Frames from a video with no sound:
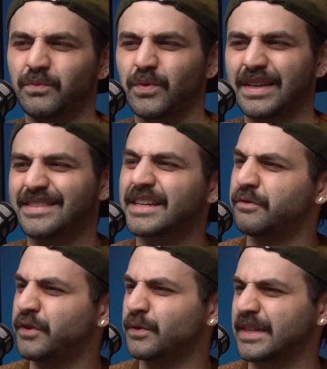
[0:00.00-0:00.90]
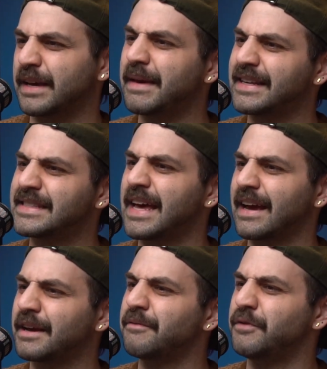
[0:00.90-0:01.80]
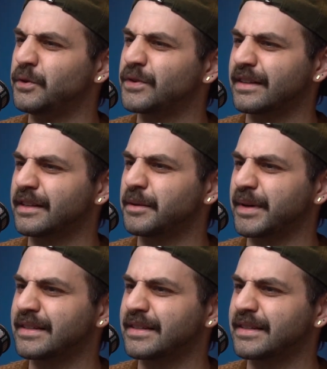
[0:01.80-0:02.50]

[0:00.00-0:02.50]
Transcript: is confusing. It makes that yeah. confusing a little bit